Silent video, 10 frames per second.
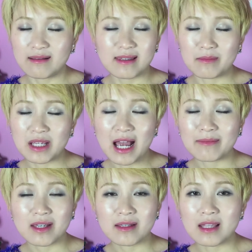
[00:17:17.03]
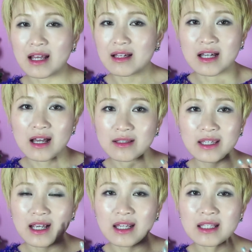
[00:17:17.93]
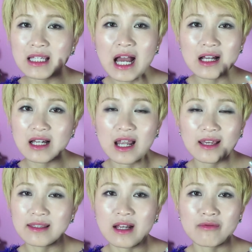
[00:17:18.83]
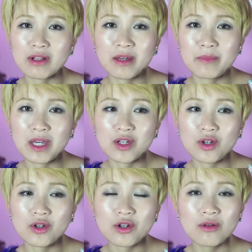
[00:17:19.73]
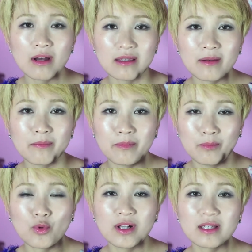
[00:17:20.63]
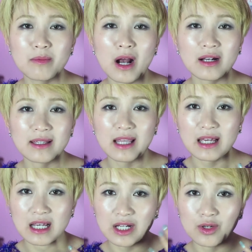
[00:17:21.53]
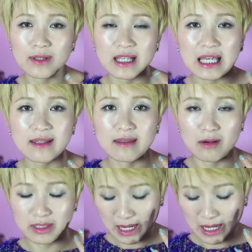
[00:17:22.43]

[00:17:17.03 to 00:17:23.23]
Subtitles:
Sometimes it's like getting darker color is not really a big issue. The worst part is like get your skin so